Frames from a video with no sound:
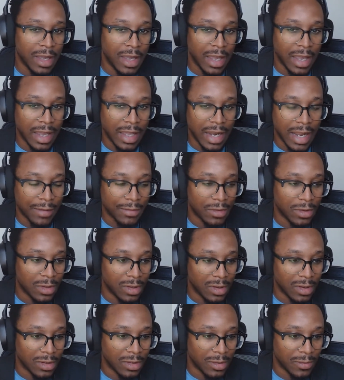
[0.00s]
And after
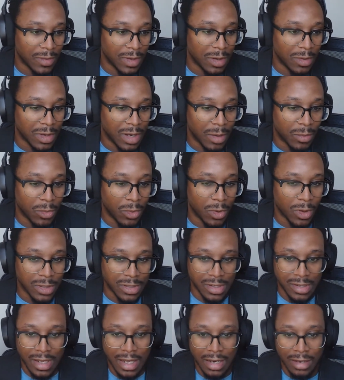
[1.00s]
the, the Vietnam War, it
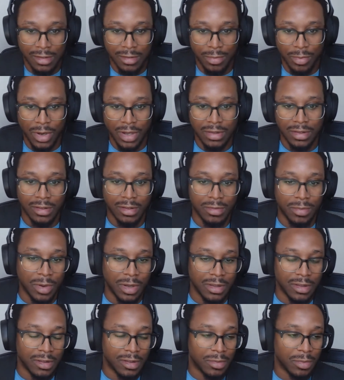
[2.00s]
just kind of spreads and
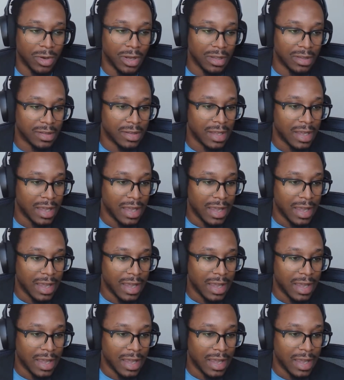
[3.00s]
spreads and spreads.